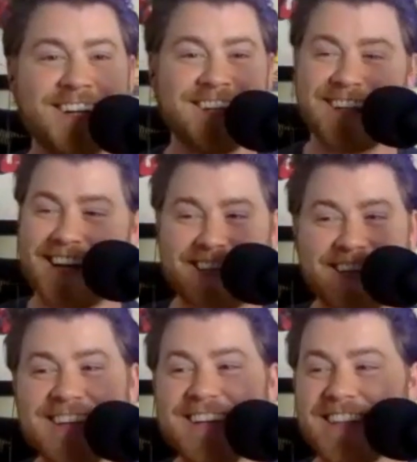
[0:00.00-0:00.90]

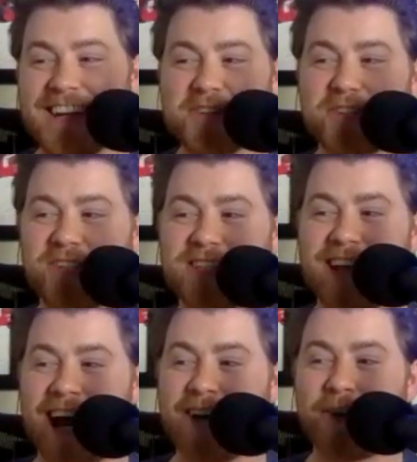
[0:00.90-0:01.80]
Like there's
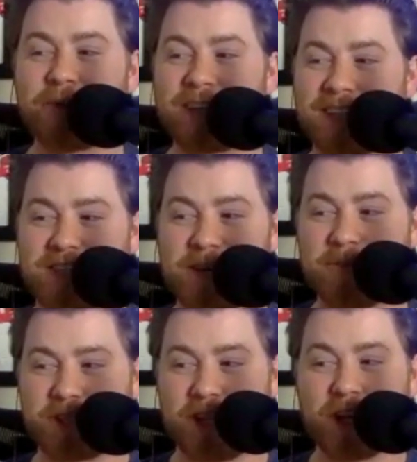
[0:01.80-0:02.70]
just, I don't think this
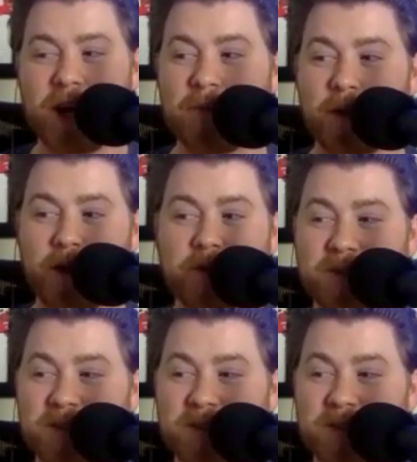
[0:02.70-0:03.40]
number is going to come close.